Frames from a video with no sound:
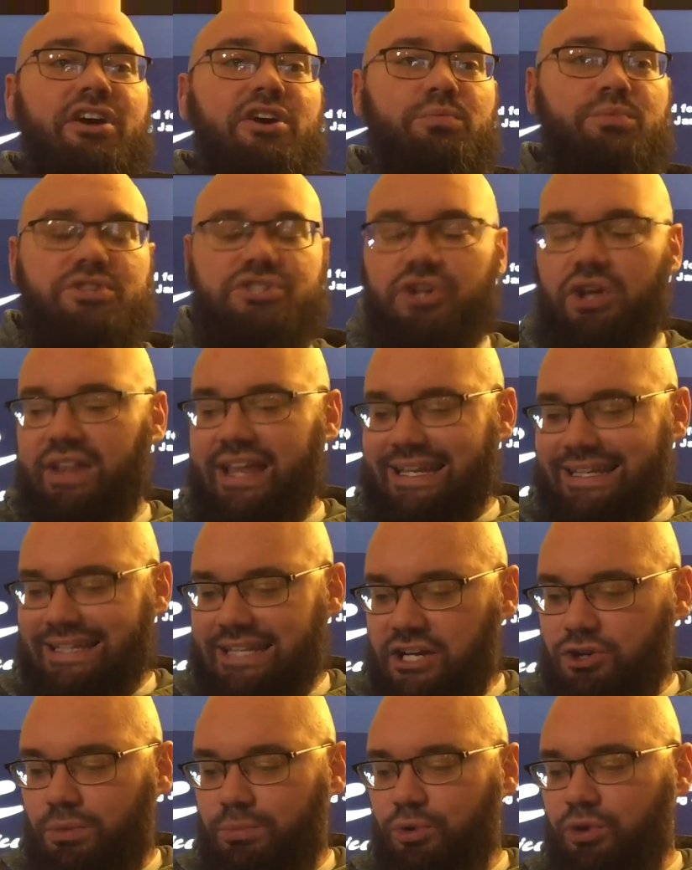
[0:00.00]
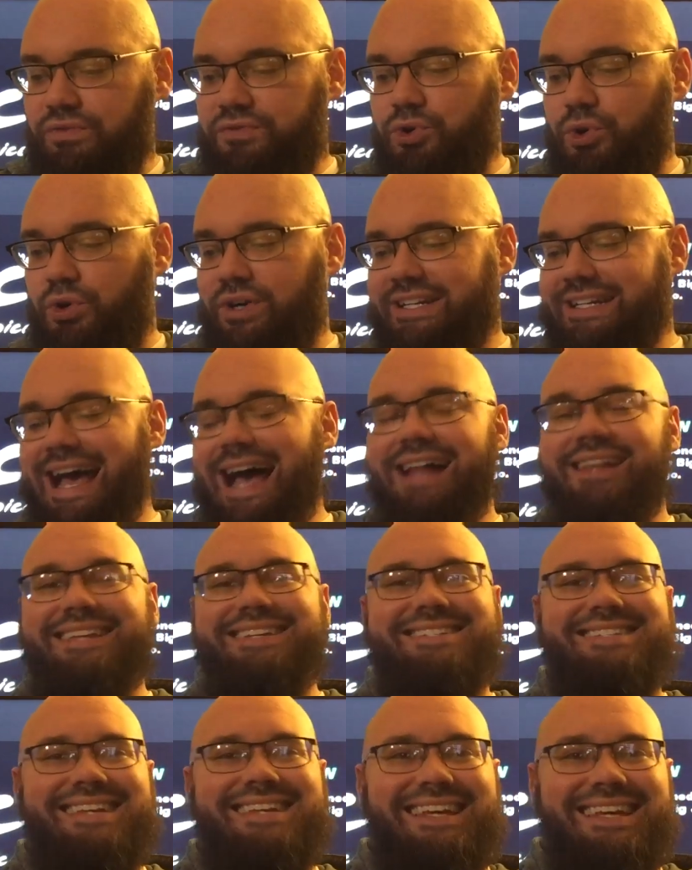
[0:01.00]
We saw a nickel move toward
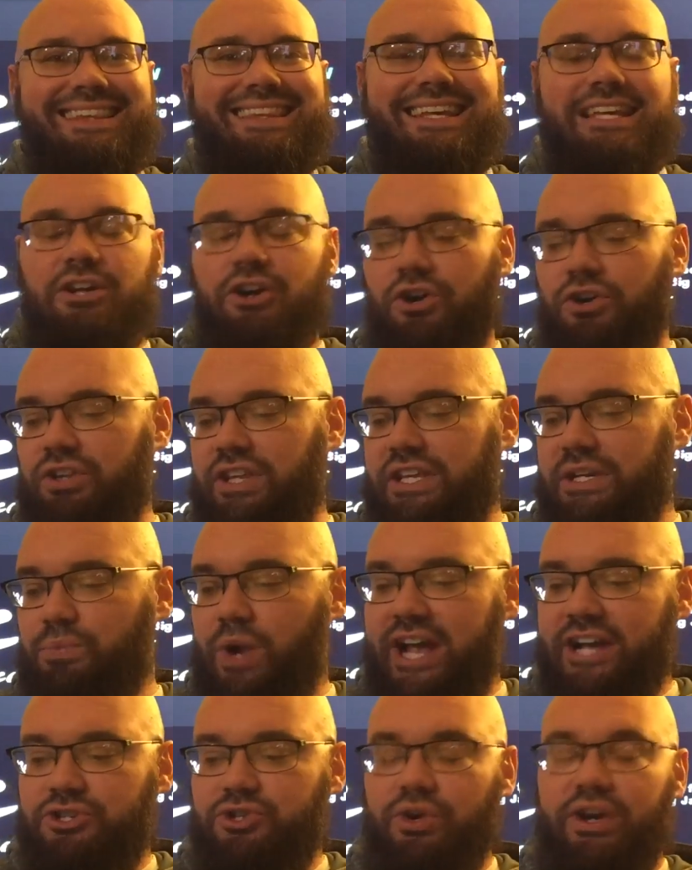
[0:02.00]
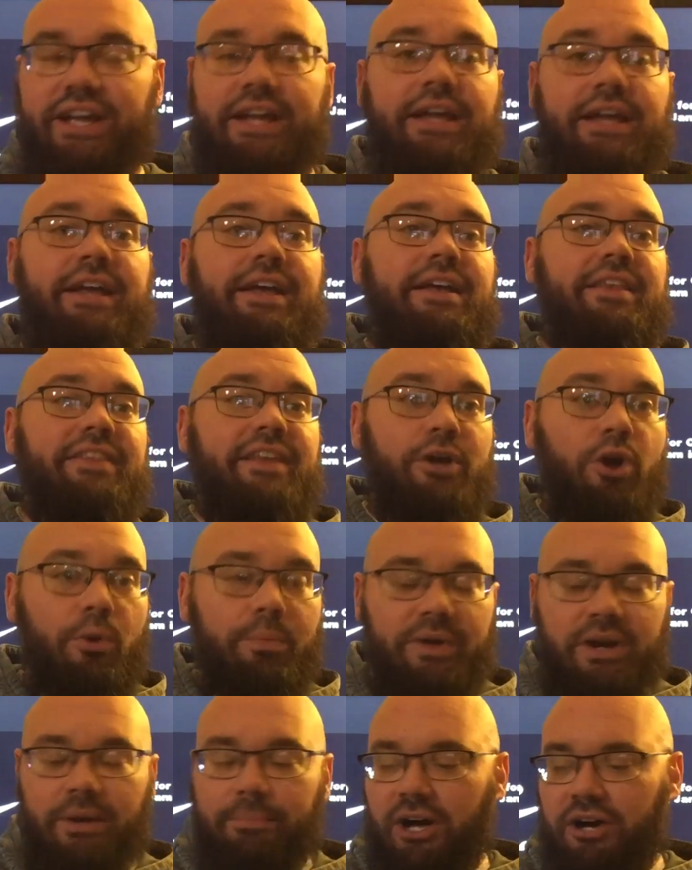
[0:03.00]
Dallas in the early wagering. They
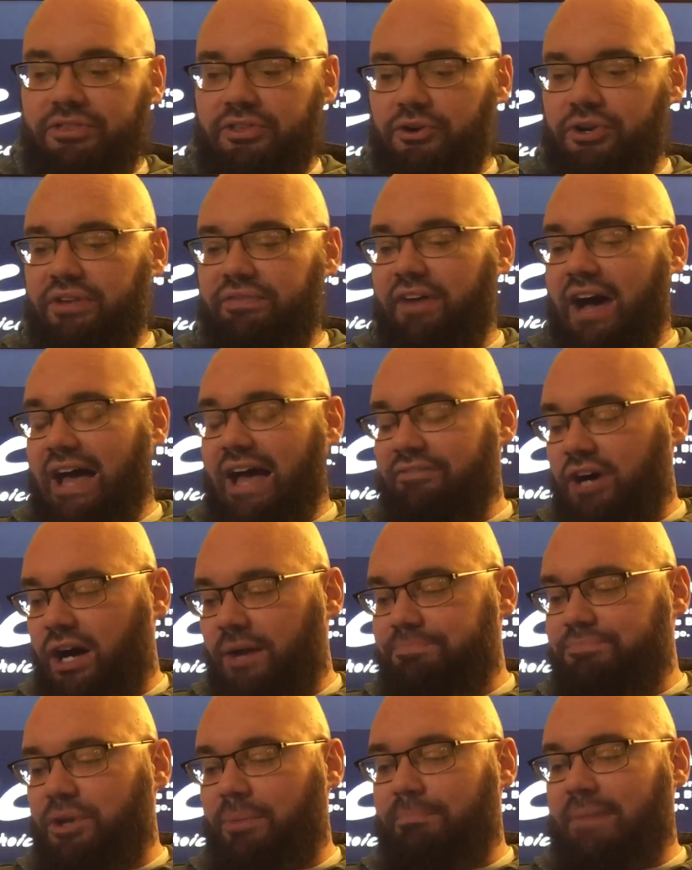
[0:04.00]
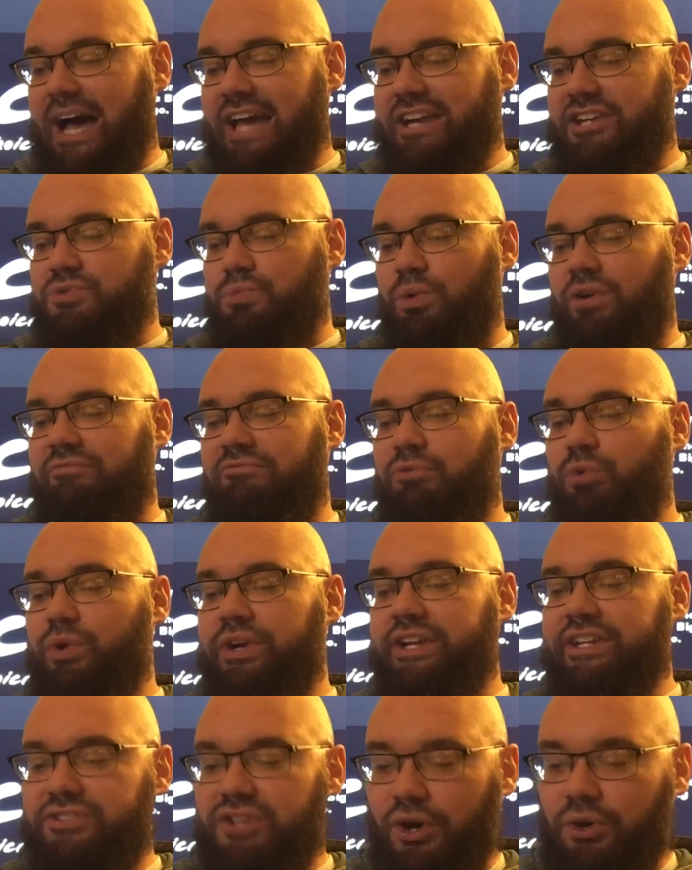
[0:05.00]
open a buck 35 up to minus
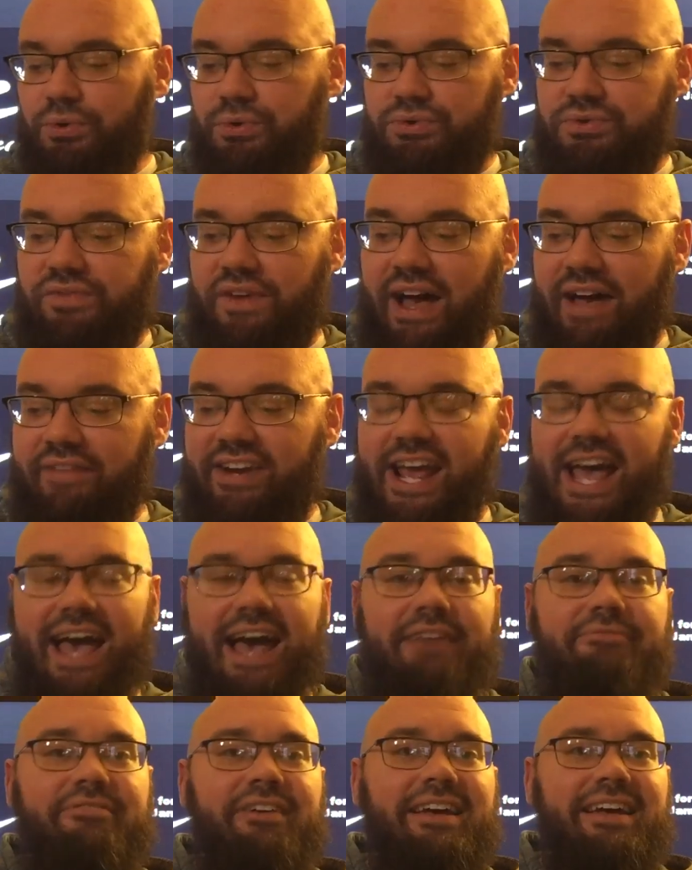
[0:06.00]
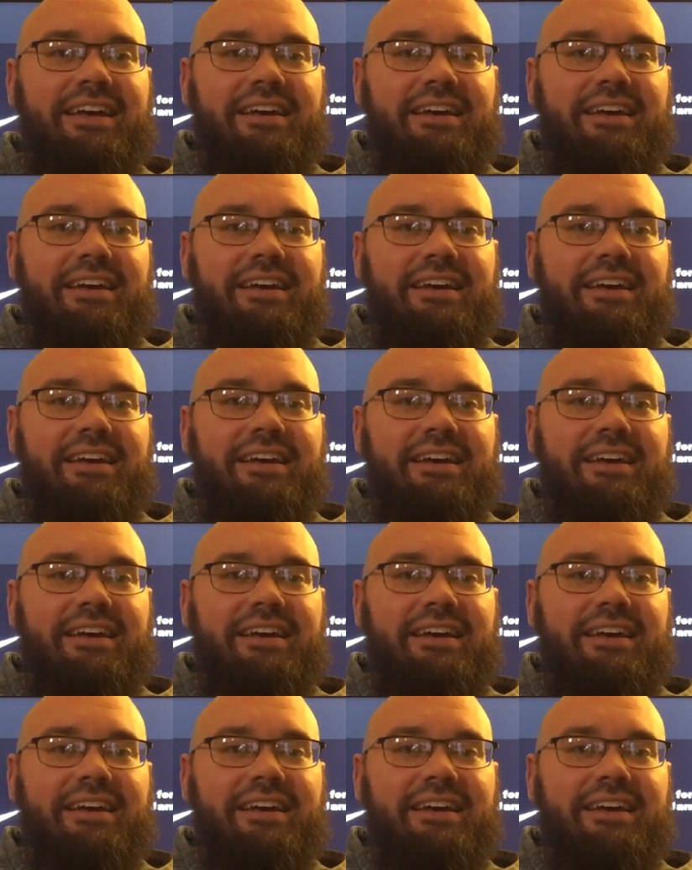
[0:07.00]
140, totals five and a half.